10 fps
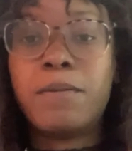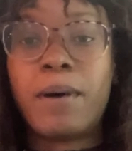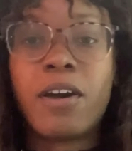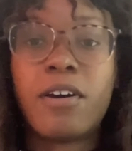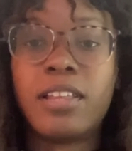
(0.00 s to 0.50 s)

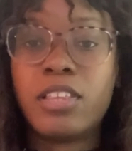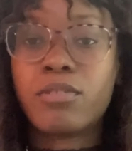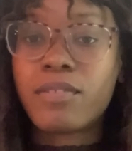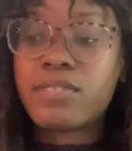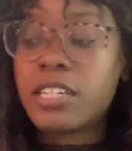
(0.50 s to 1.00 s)
by online
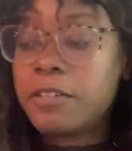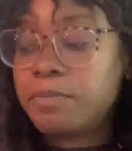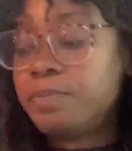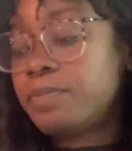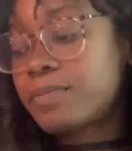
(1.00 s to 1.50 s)

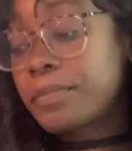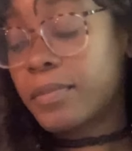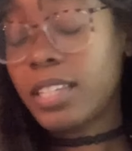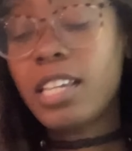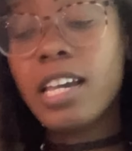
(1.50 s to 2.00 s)
thrifting.
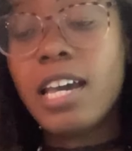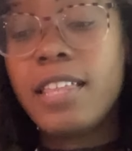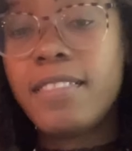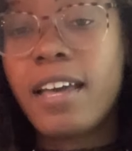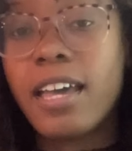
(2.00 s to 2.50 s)

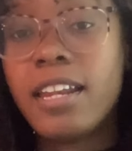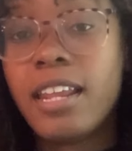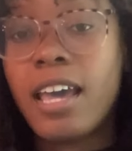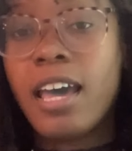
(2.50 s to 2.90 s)
And then